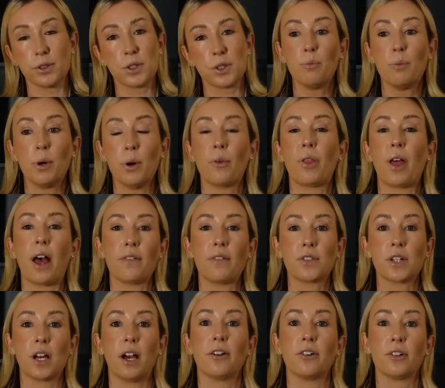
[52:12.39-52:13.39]
So you both have
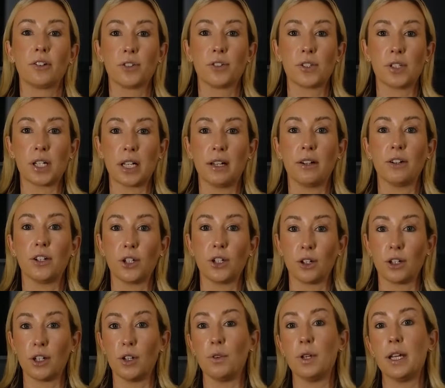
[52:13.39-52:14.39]
to understand
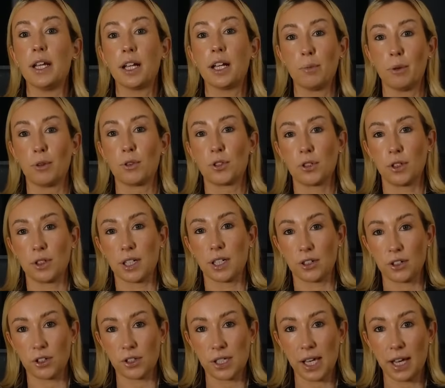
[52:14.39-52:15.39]
your unique emotional
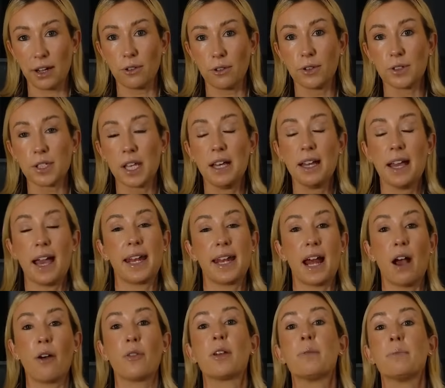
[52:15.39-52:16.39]
addiction cycles and
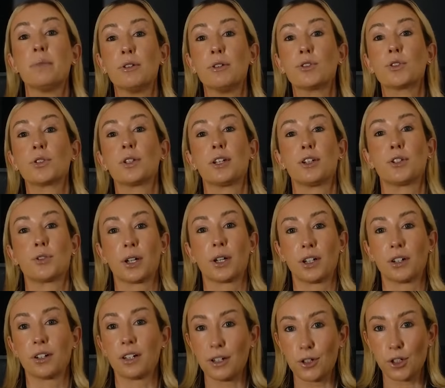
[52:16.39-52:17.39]
how they mutually
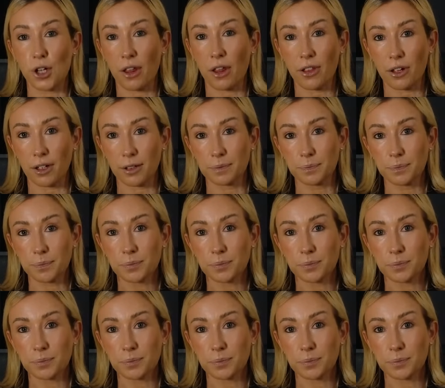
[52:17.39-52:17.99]
trigger each other.